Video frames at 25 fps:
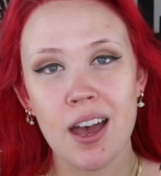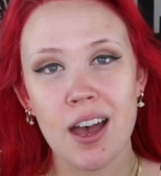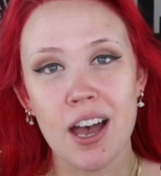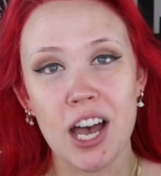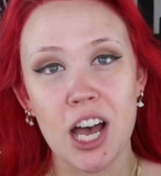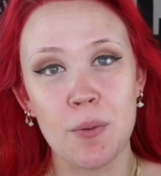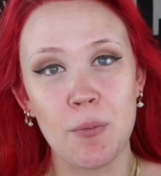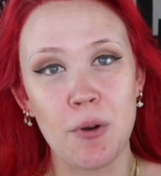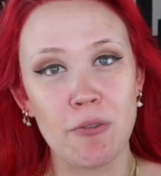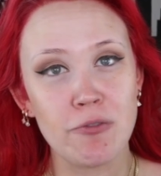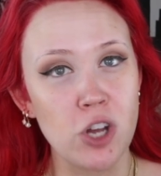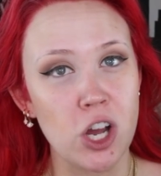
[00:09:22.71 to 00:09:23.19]

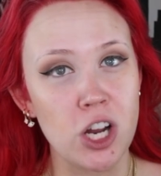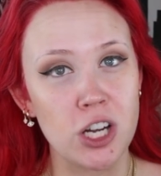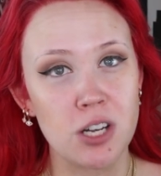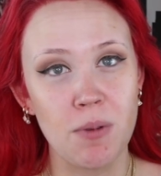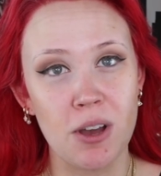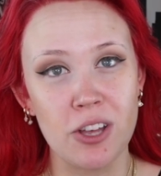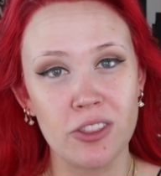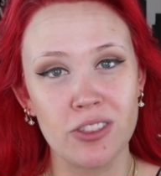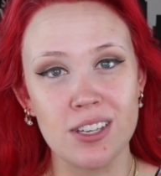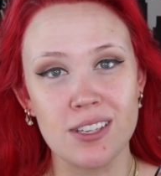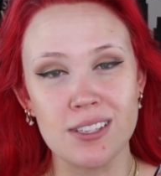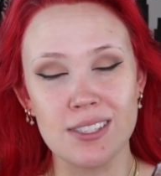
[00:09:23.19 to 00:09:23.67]
I've talked
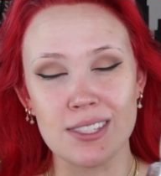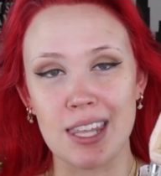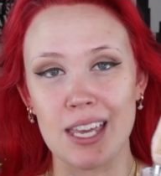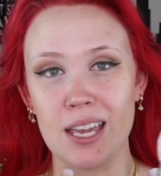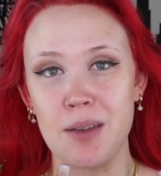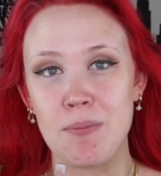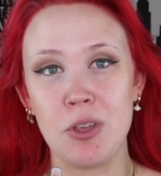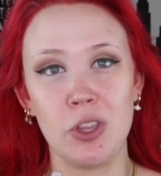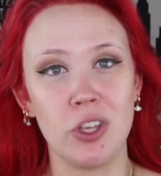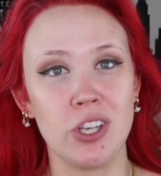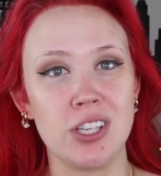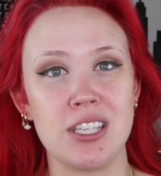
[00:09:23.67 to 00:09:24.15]
about this
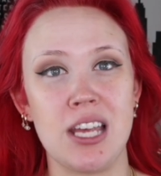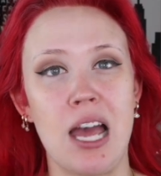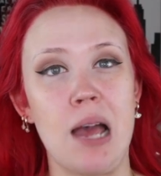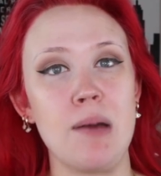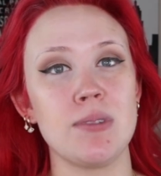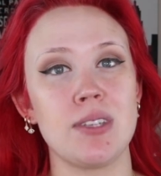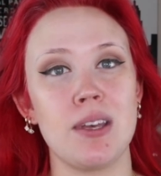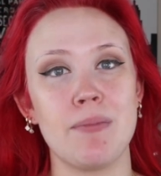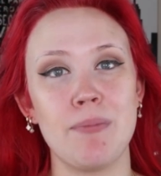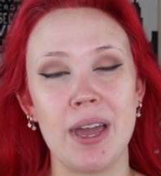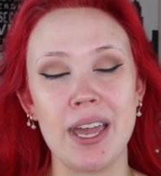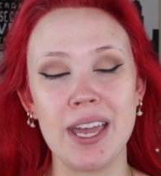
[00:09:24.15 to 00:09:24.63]
like a million
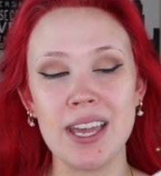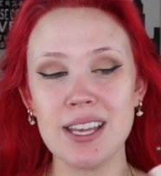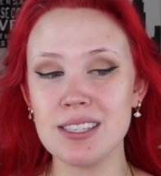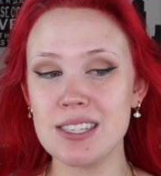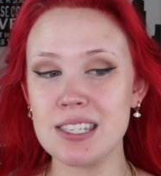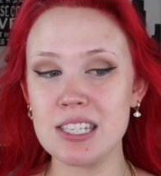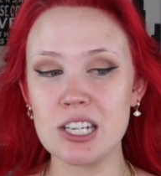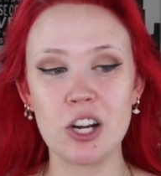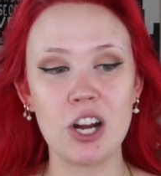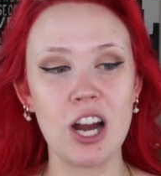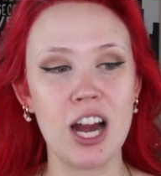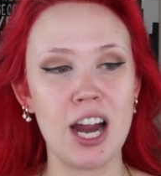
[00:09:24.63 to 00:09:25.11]
times on my
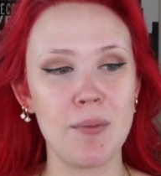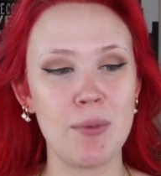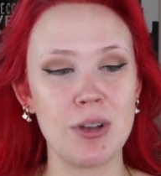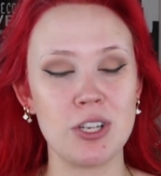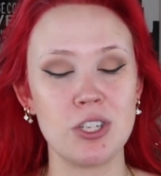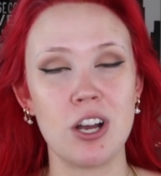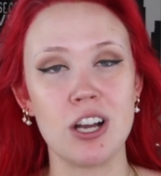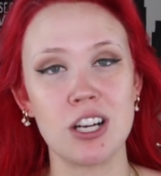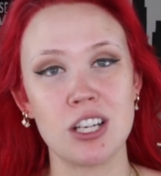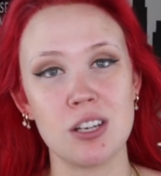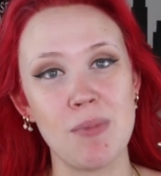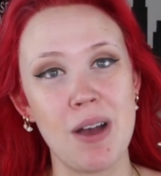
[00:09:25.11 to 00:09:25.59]
Instagram. I
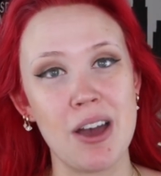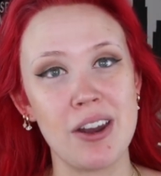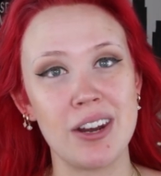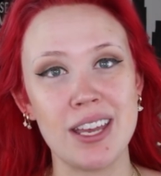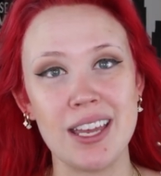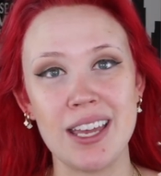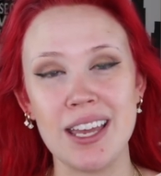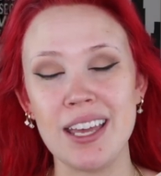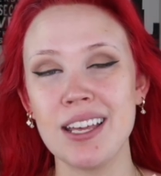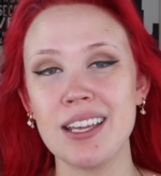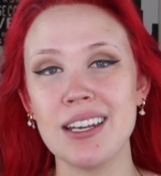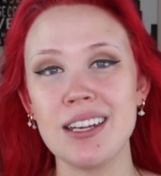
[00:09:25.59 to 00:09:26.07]
talked about
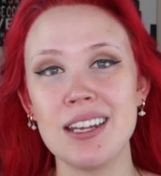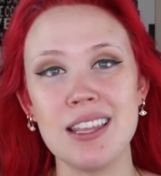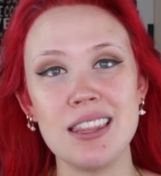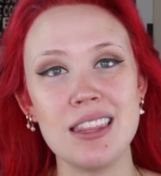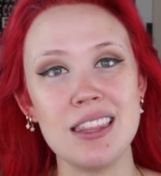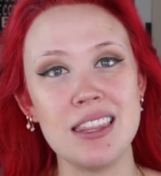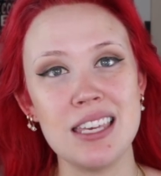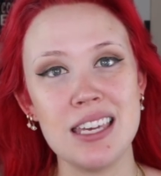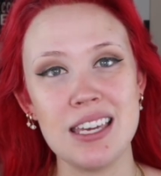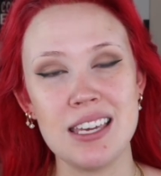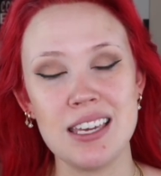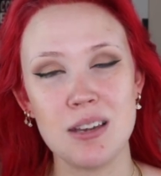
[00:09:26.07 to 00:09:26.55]
it
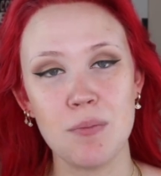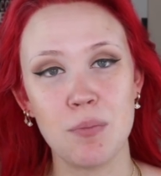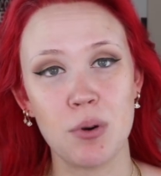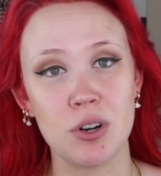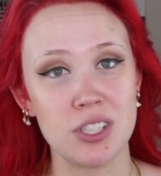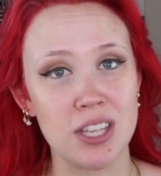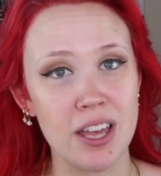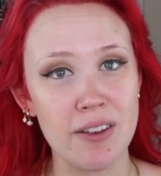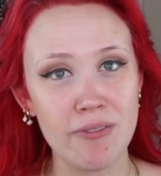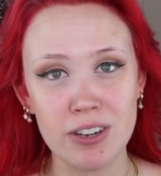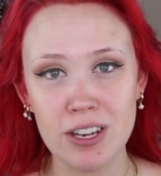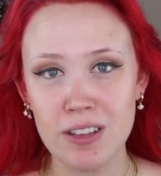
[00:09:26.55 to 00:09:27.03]
in the
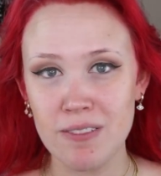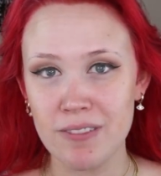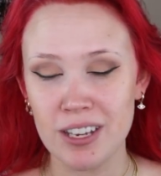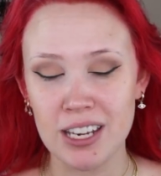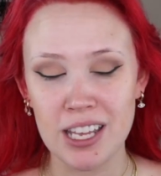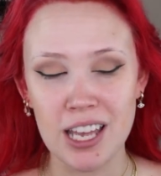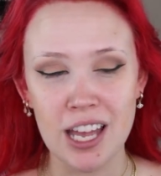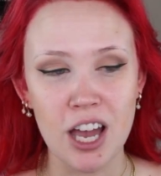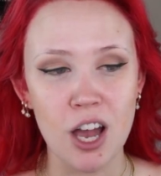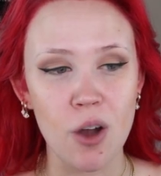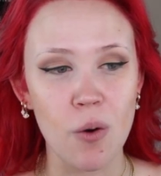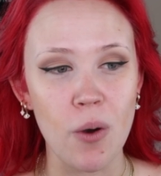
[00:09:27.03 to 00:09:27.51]
Persephone
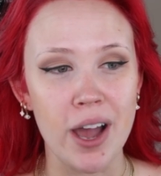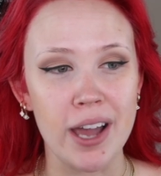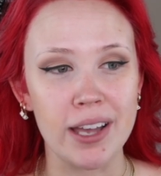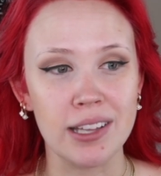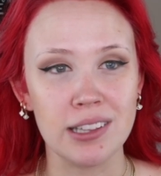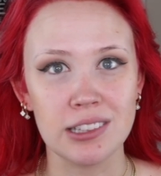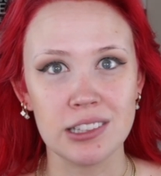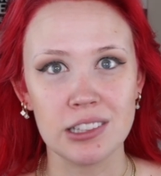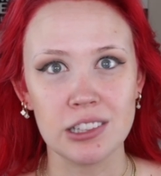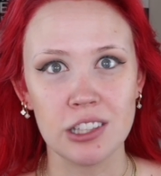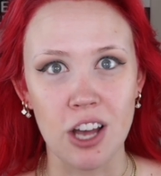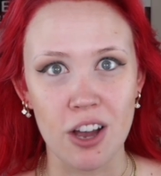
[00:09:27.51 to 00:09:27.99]
video. I
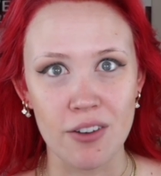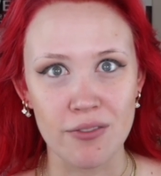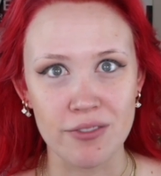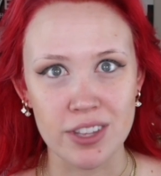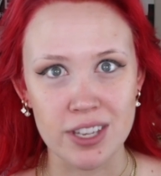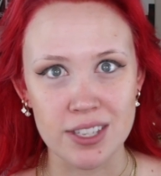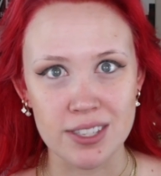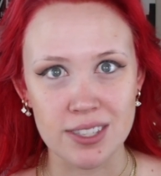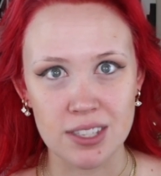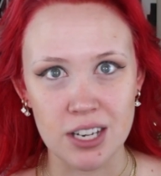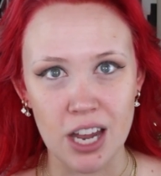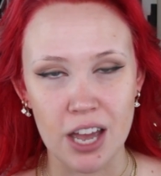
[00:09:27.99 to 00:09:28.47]
love
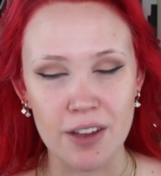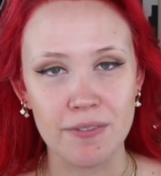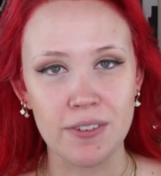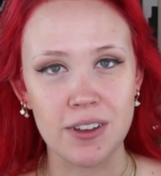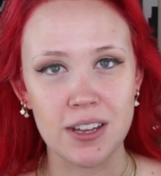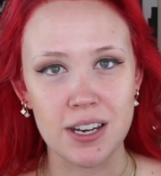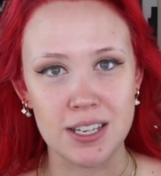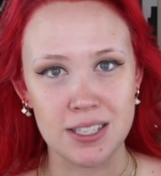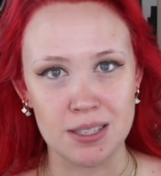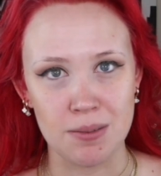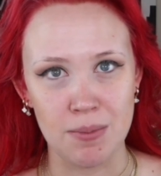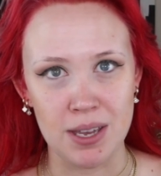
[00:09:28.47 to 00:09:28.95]
this stuff.
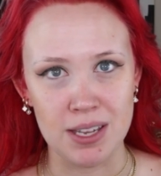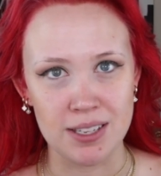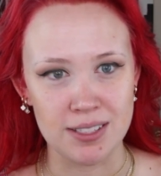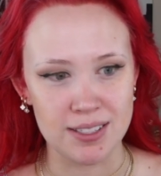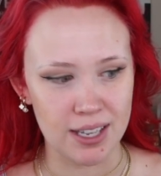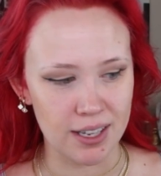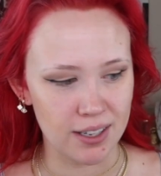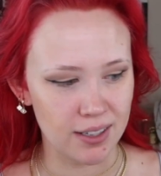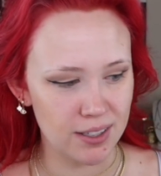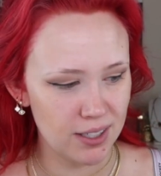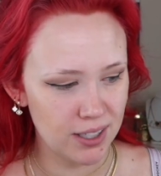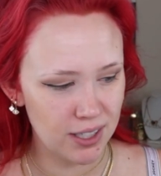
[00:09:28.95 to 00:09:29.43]
It is
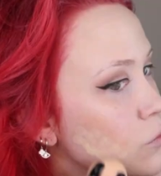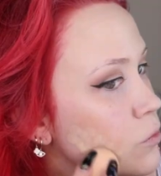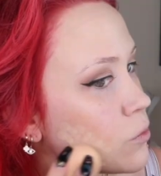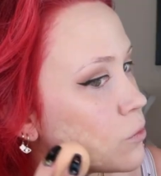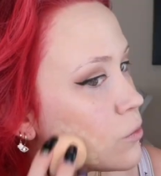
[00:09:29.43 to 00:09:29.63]
amazing.